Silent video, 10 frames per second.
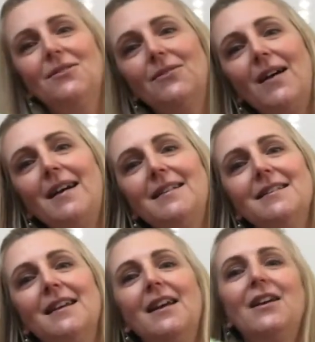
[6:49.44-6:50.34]
the
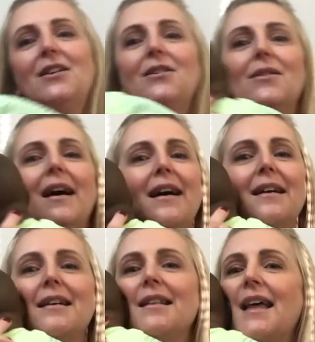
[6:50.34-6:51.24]
right, you
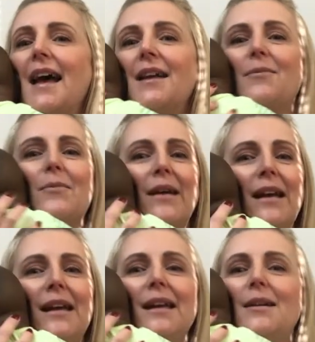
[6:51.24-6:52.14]
hug that
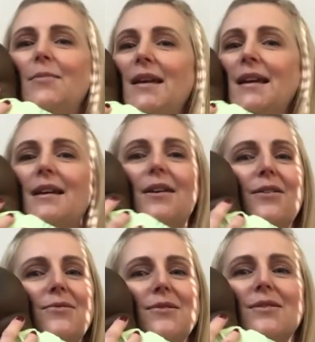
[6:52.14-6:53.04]
baby
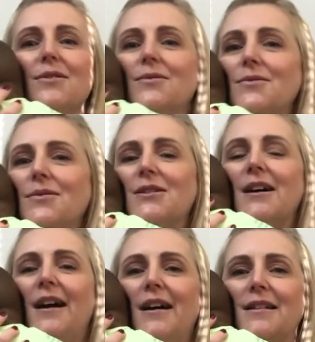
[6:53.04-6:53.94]
oh so
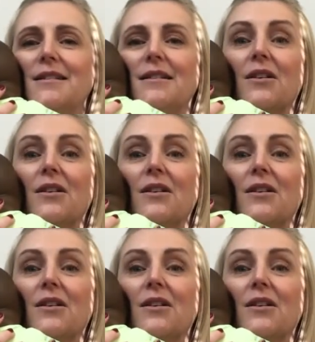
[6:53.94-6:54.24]
tight.